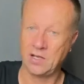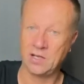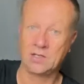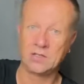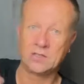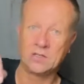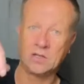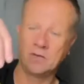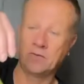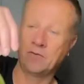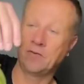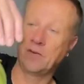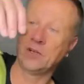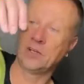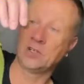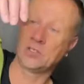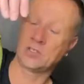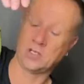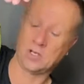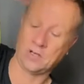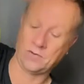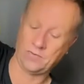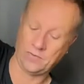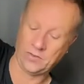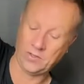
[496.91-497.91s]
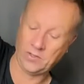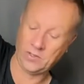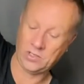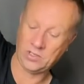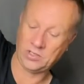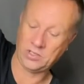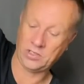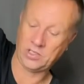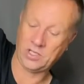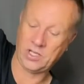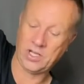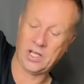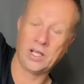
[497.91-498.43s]
So first off, you can
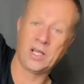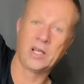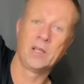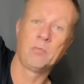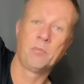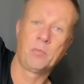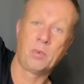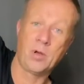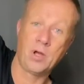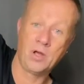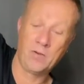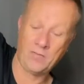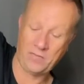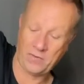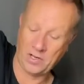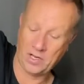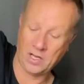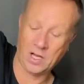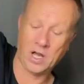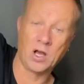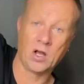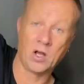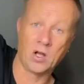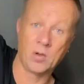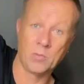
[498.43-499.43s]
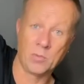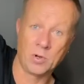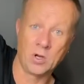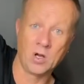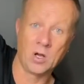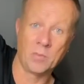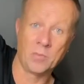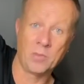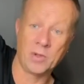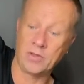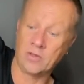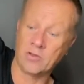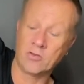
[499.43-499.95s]
see perfectly at home
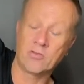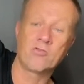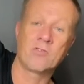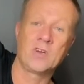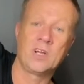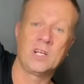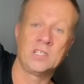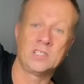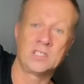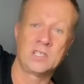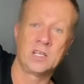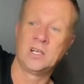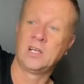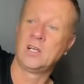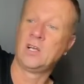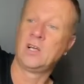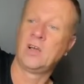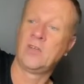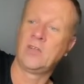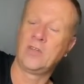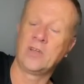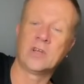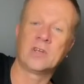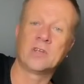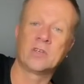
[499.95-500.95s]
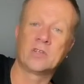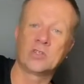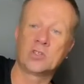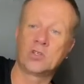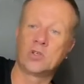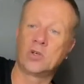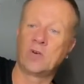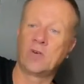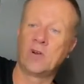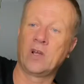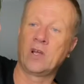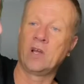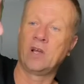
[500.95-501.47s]
up in the trees and the
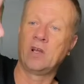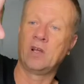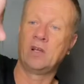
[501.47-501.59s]
understory.